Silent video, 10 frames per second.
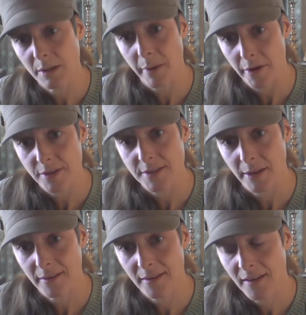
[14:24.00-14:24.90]

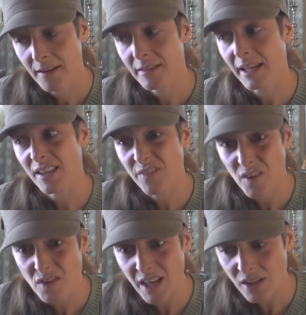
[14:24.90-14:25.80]
embarrassment. Like it
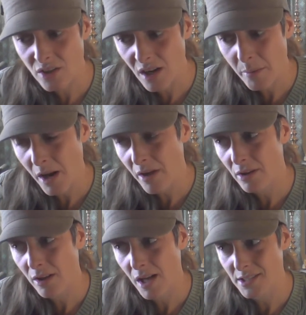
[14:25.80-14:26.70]
feels like you're coming out of the
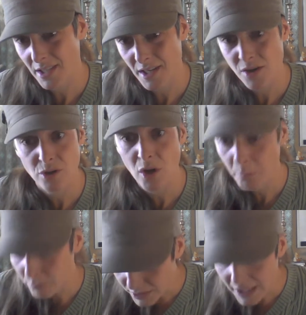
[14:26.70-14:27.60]
closet and you're
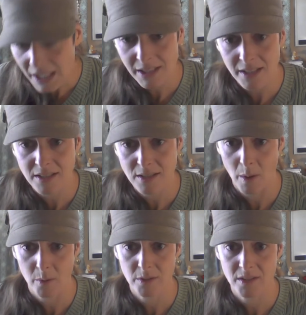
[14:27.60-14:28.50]
completely
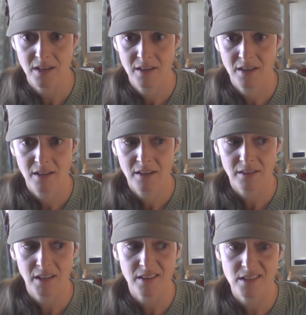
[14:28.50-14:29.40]
exposed.
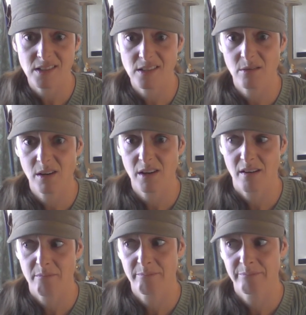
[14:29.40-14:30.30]
Like this is yeah. who I
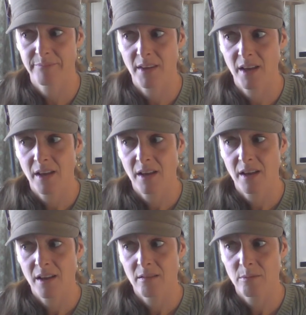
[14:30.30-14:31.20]
am.
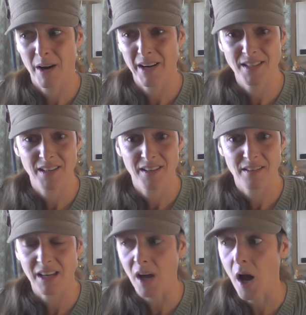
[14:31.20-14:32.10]
Right?
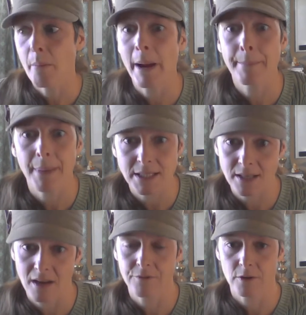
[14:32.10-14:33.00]
Like my best
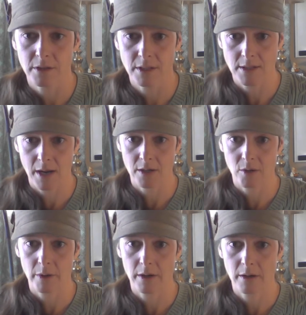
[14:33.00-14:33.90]
effort is
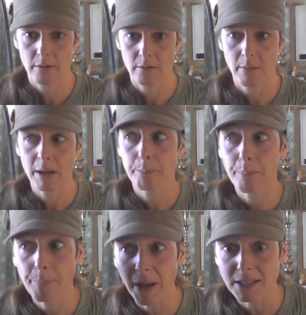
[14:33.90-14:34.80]
inadequate. My
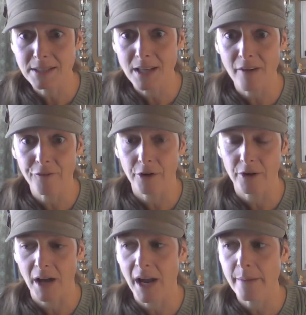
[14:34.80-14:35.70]
best
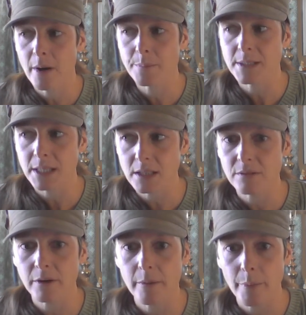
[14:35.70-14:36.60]
effort. Yeah. I'm
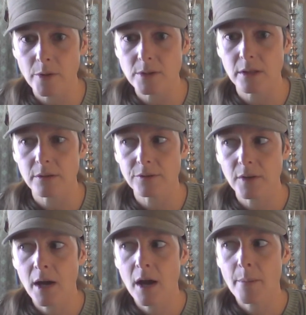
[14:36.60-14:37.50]
obsessive compulsive.
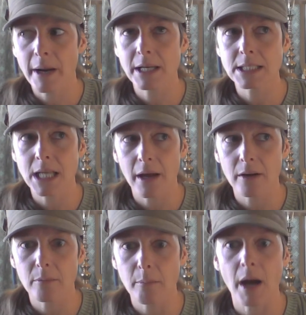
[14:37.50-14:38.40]
My
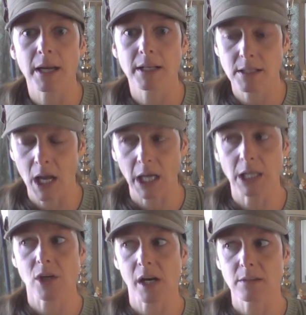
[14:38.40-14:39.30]
entire mind is
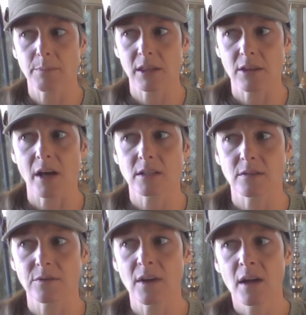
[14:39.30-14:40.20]
hijacked by thoughts
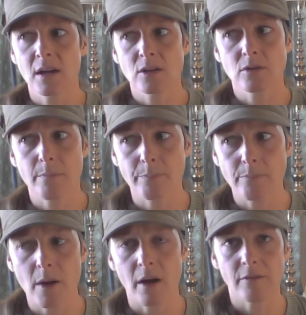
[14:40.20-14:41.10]
of
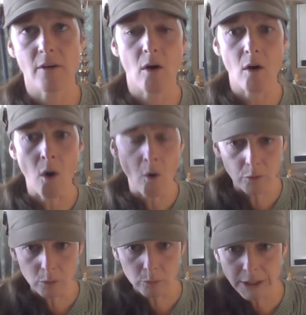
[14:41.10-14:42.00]
of
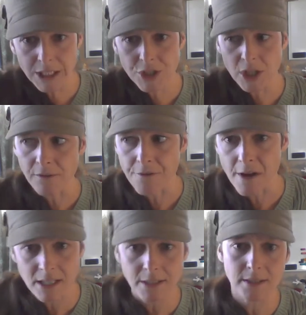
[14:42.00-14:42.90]
overreaching
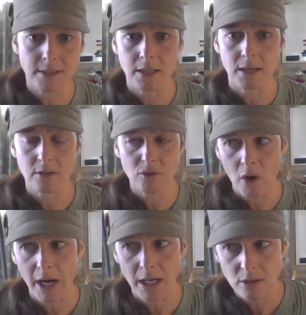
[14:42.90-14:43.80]
fantasy
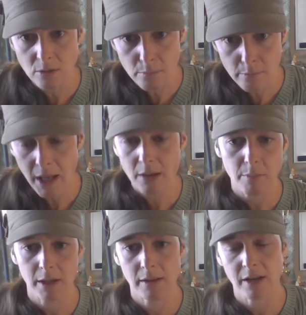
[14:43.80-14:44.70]
trying to make
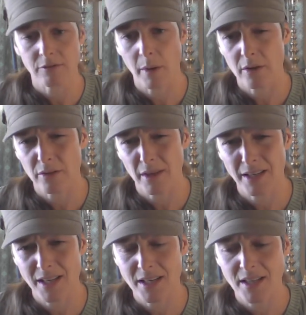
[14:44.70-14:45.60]
my life better than
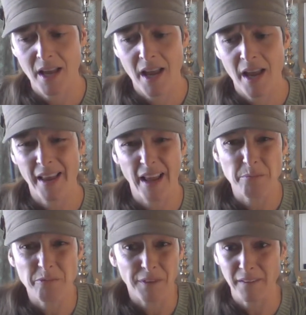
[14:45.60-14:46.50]
it is and
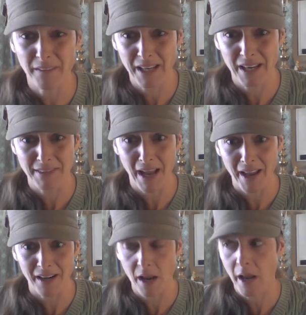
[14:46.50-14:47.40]
i'm failing at
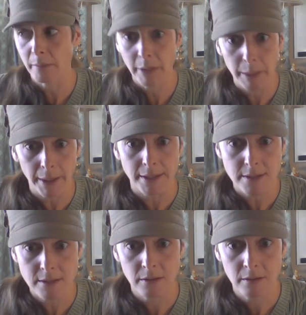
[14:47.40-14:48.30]
that at my best